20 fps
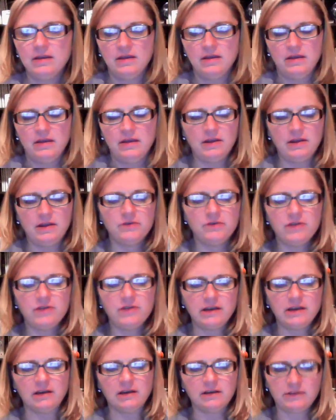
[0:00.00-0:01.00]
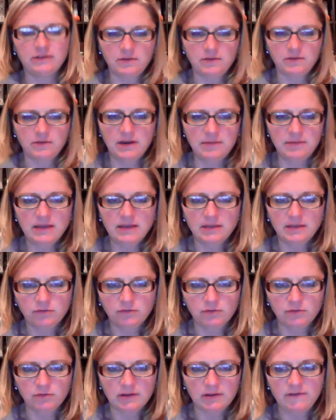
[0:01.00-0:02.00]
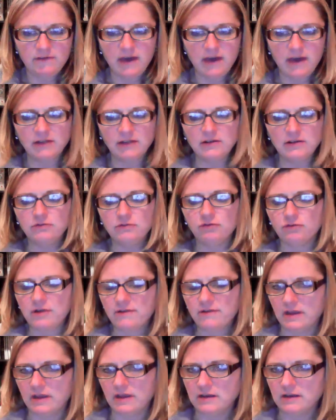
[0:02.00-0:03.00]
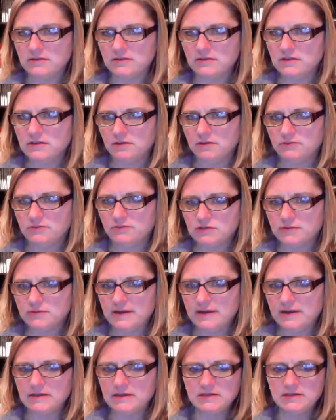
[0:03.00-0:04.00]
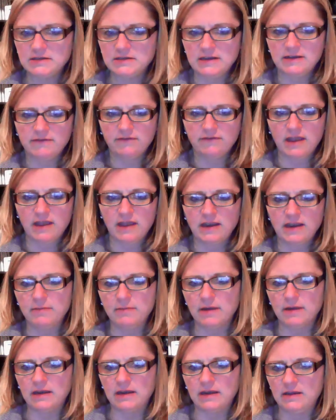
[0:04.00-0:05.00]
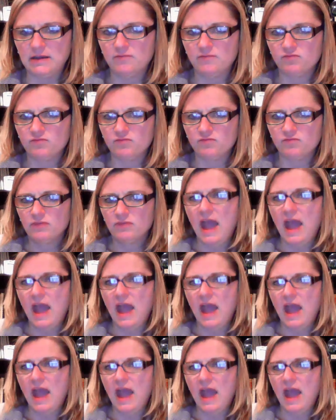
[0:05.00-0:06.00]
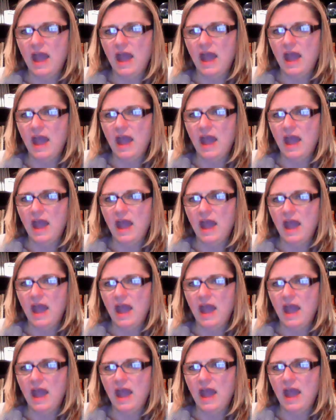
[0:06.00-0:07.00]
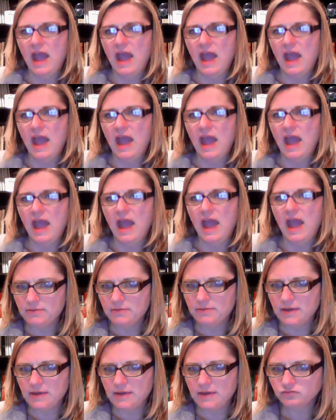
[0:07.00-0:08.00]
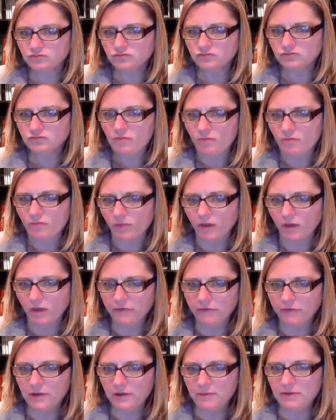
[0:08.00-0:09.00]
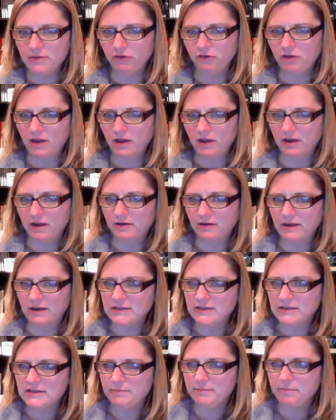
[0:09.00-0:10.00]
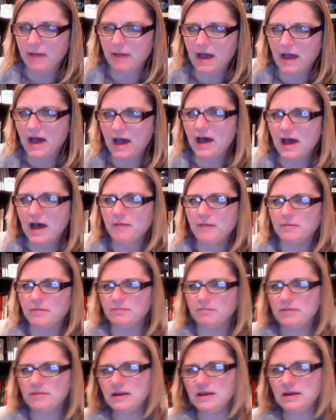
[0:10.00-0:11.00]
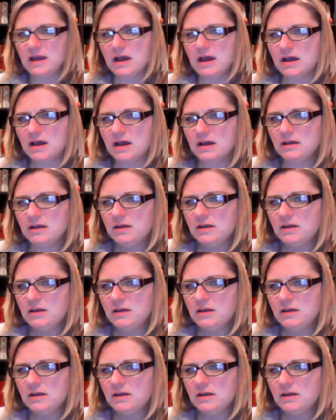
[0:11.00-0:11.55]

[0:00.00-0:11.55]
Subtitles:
and who didn't because I want to make this really value-driven. So I'm just waiting to see if anybody can, in fact, hear me. So give me a shout-out. And I see Bob and Nina.